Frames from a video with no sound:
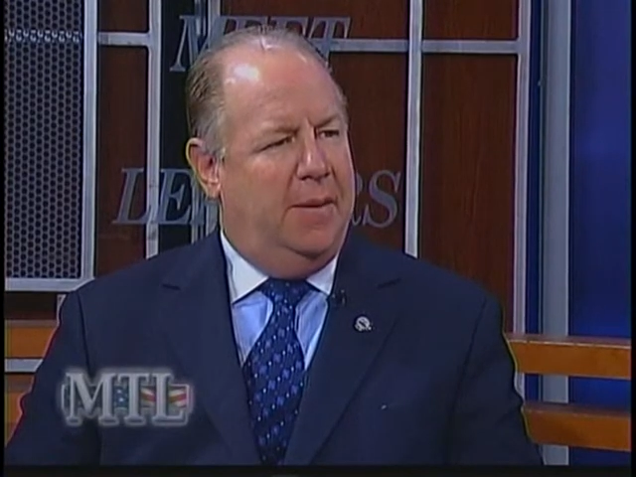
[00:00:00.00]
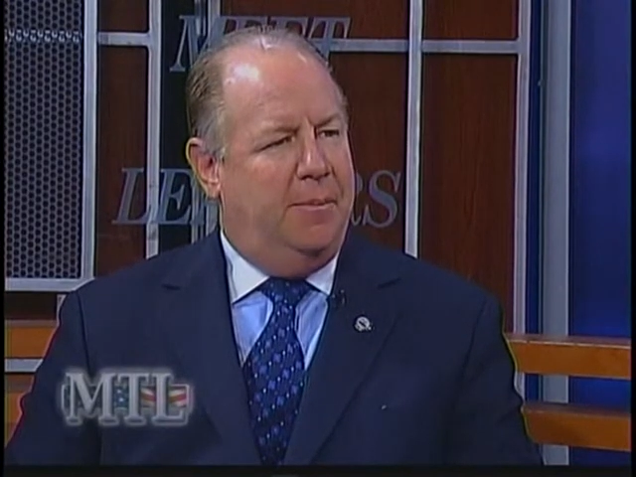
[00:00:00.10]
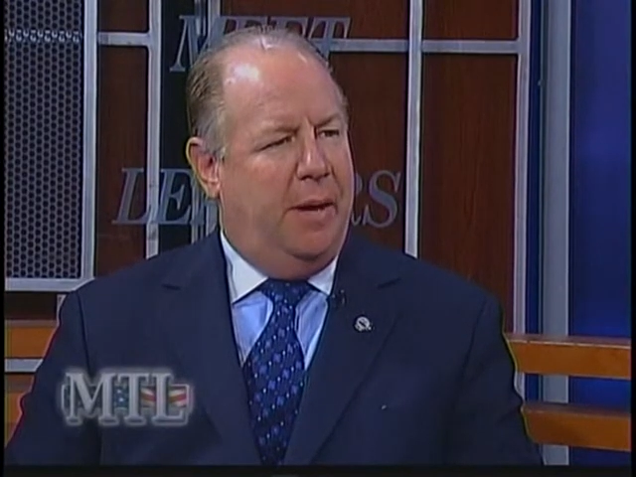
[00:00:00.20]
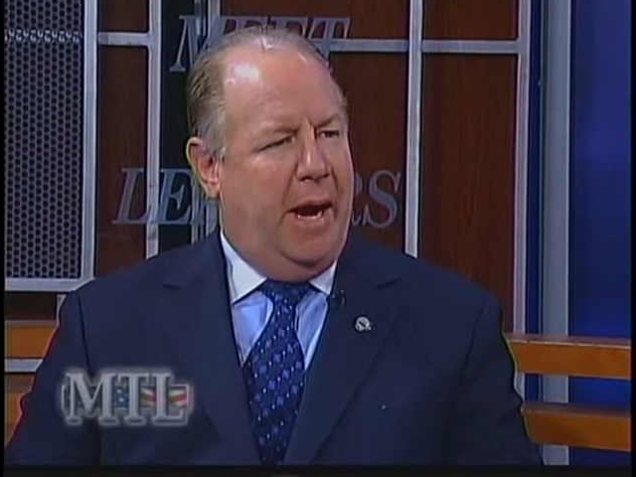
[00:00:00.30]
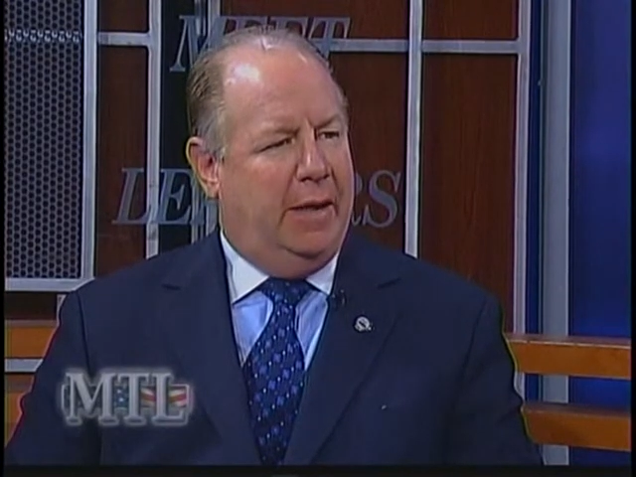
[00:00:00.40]

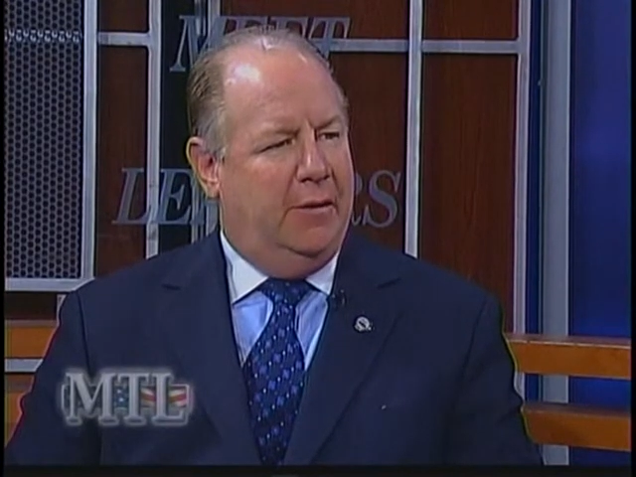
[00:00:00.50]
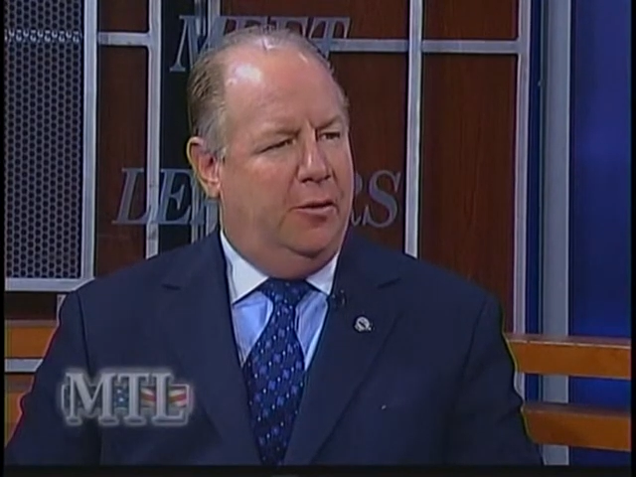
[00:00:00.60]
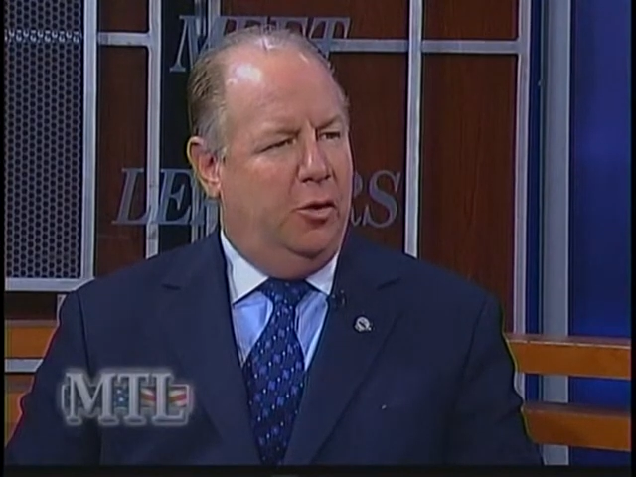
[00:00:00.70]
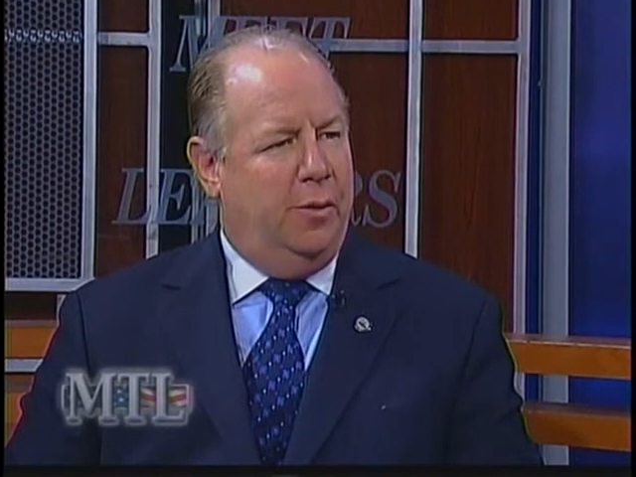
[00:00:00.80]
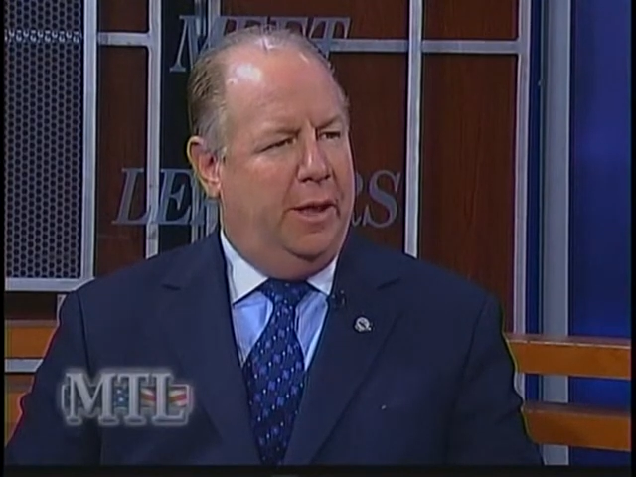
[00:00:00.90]
impact
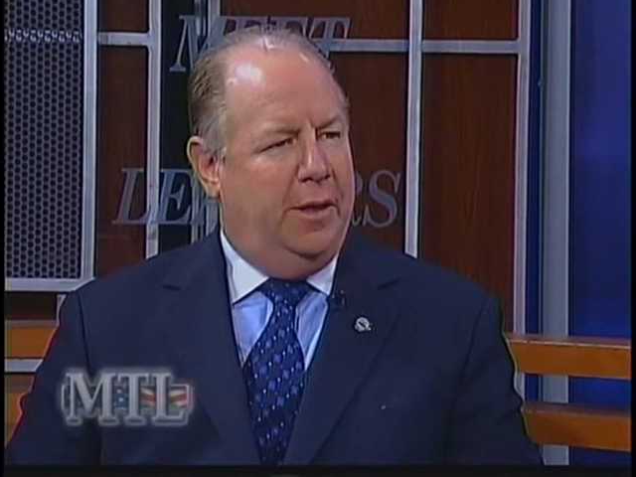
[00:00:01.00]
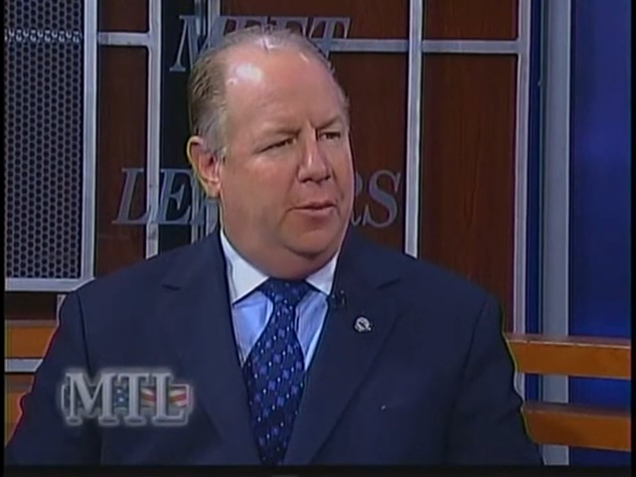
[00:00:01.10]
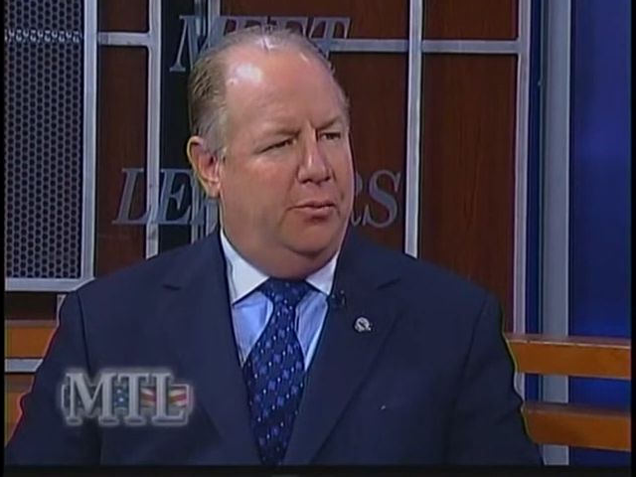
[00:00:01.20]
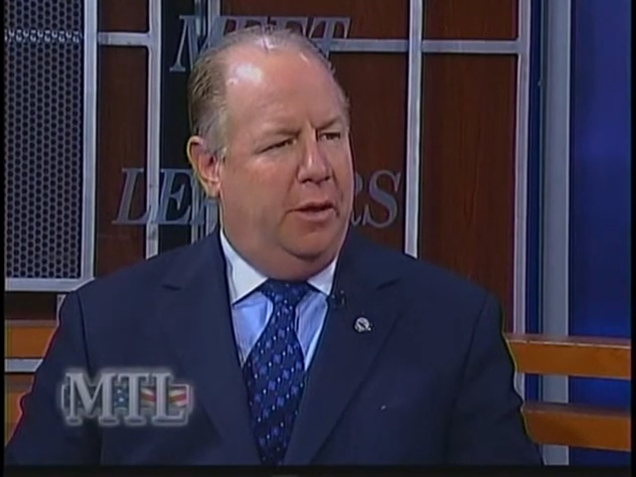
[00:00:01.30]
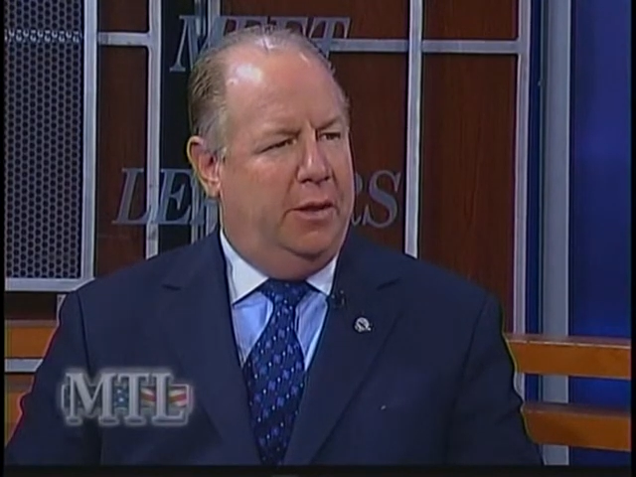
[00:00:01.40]
of urban
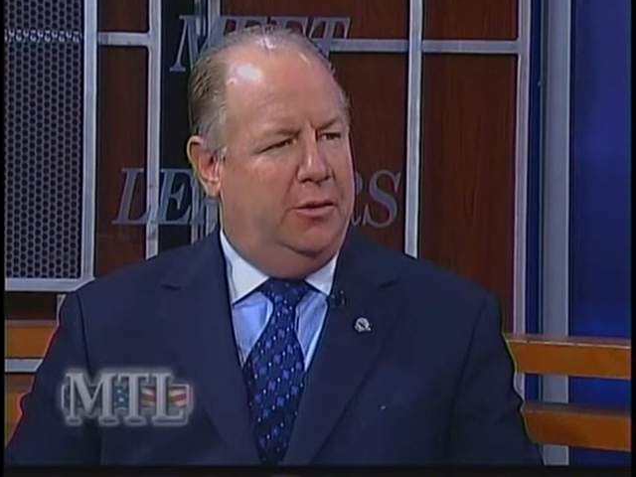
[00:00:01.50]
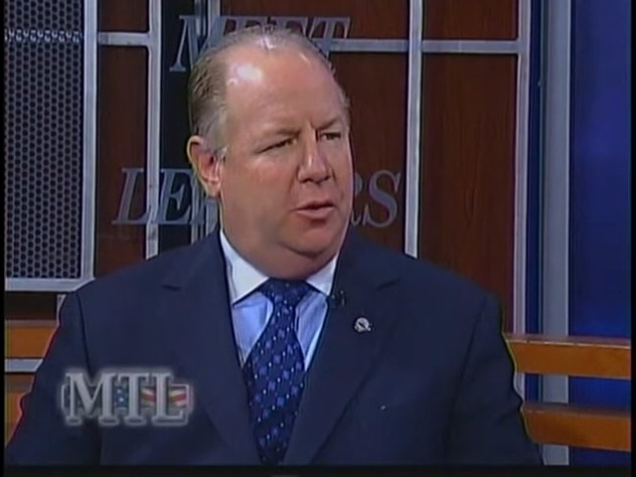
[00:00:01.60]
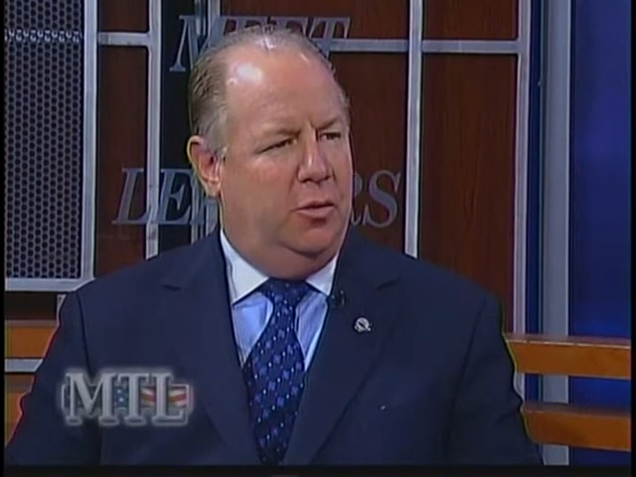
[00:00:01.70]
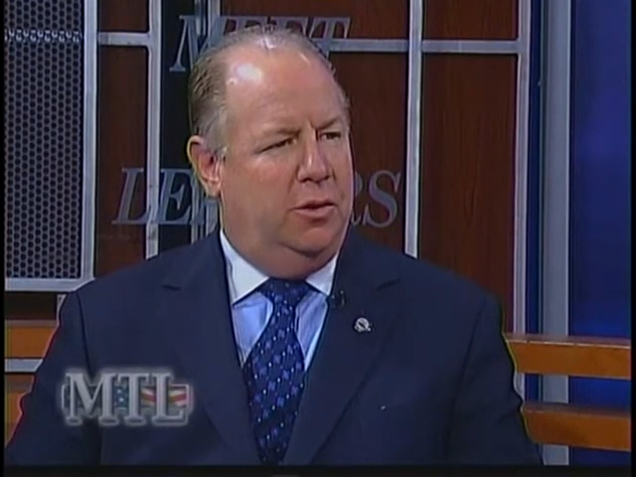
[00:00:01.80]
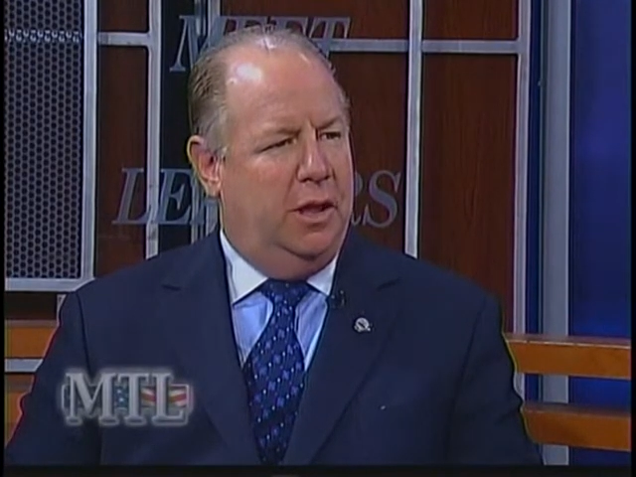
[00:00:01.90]
enterprise
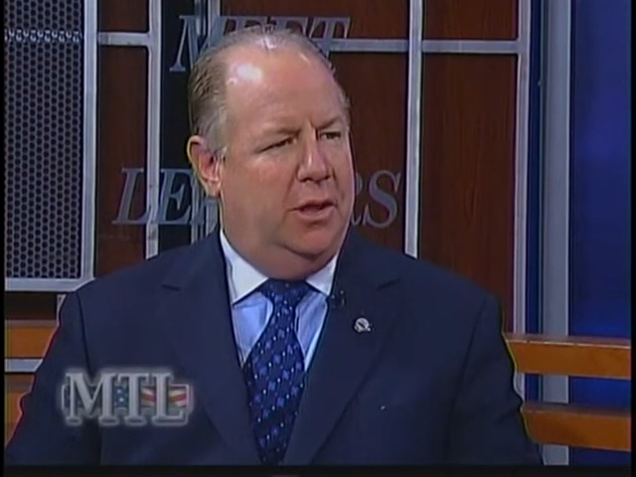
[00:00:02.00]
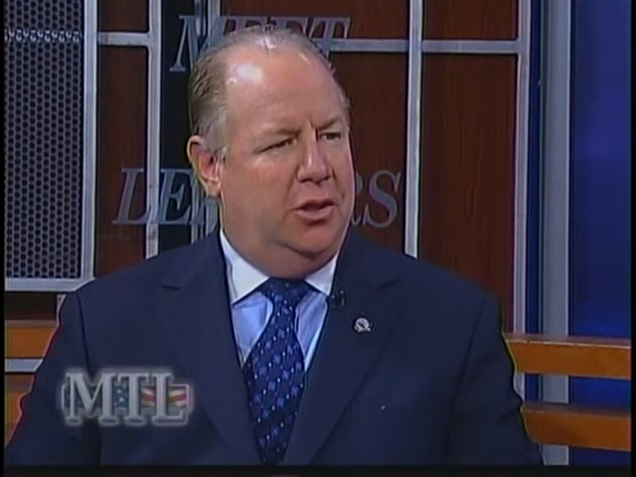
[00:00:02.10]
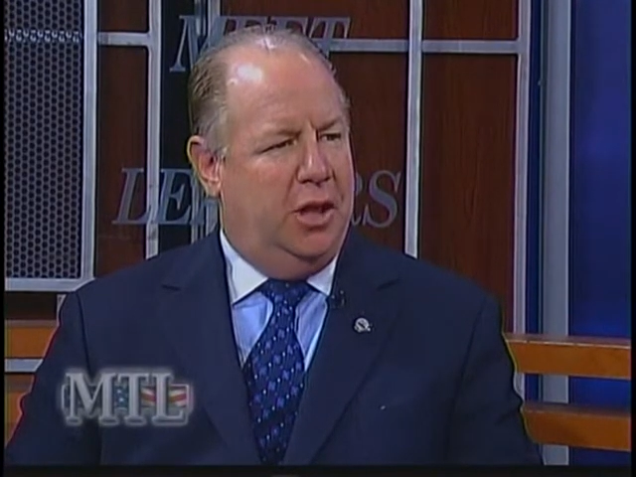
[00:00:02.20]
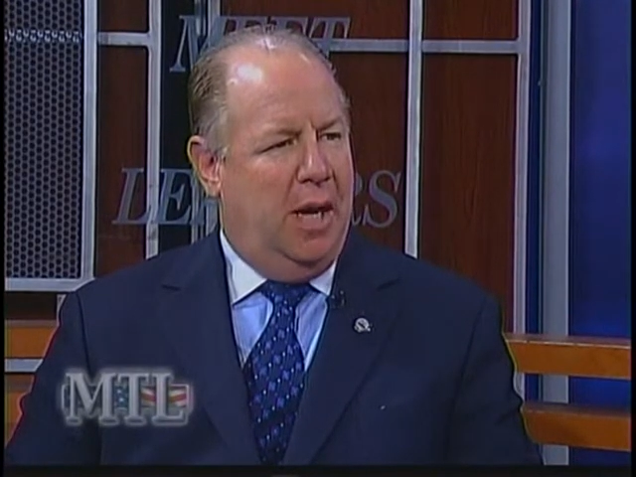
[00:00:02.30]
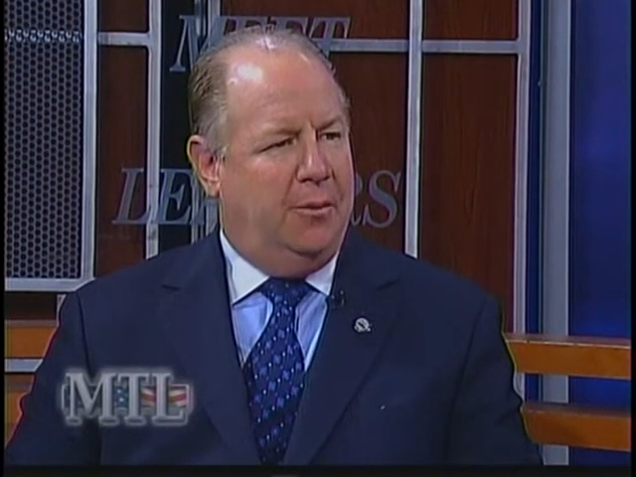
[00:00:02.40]
zones
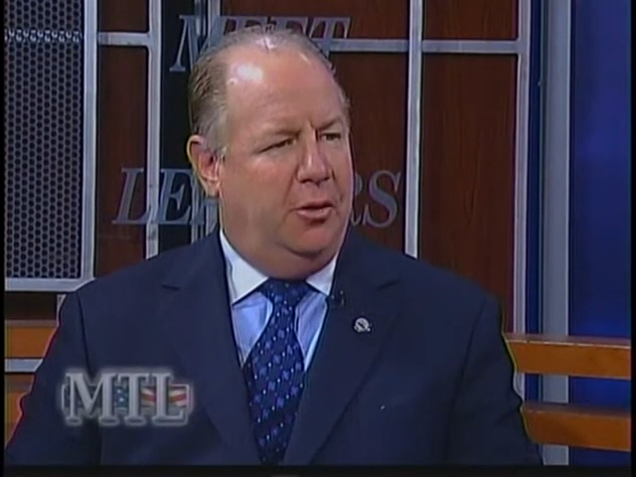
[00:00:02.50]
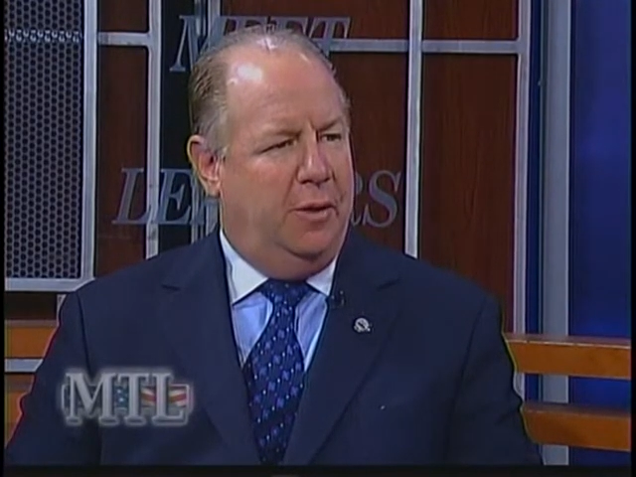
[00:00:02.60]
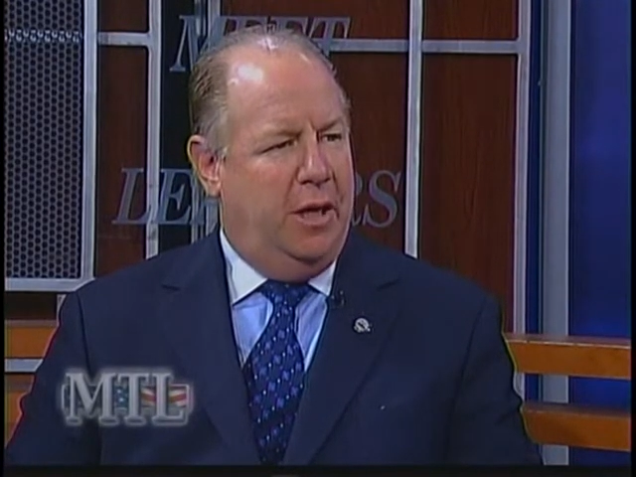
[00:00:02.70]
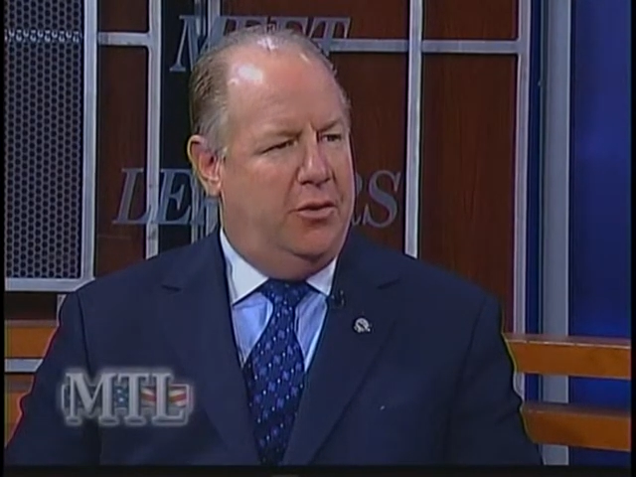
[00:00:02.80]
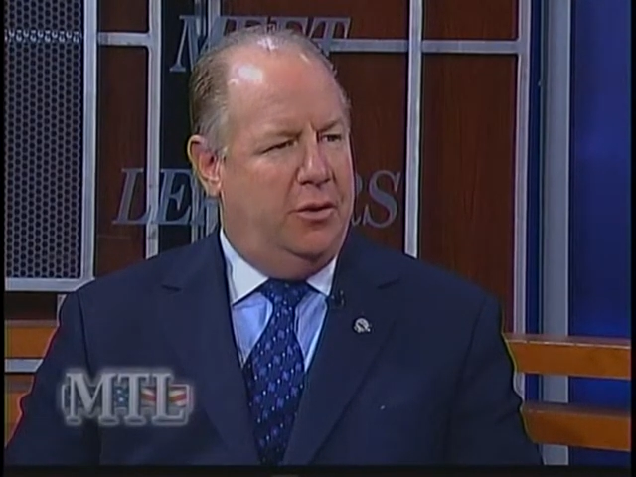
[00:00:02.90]
on job
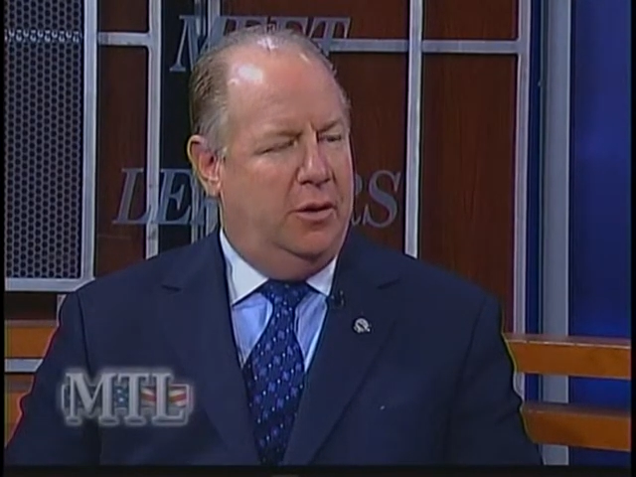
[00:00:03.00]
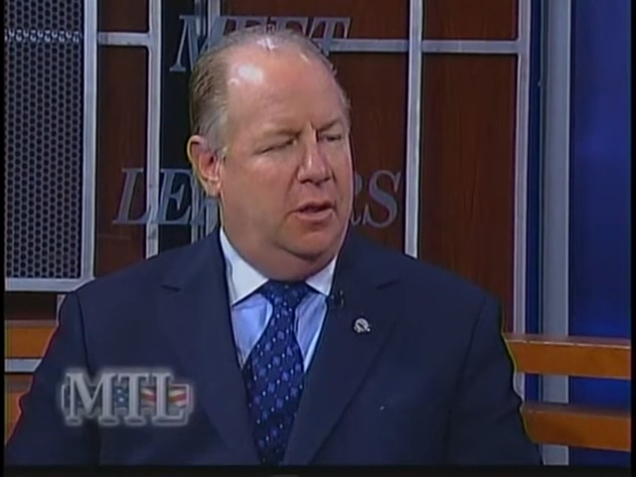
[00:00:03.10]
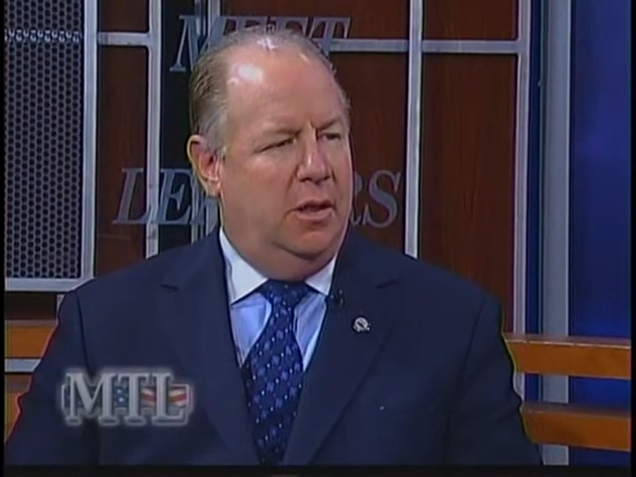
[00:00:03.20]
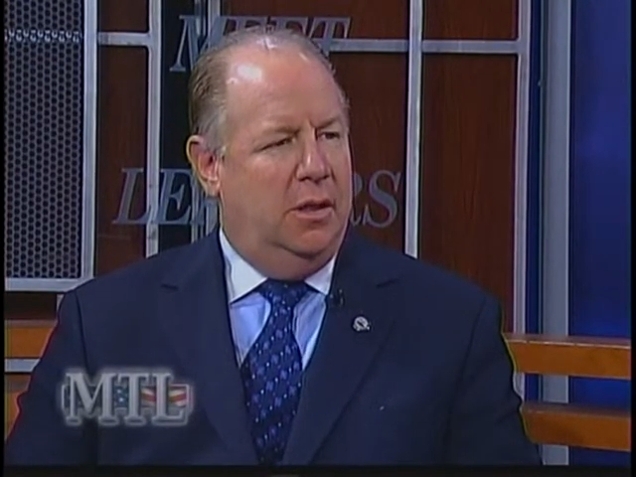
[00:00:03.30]
creation.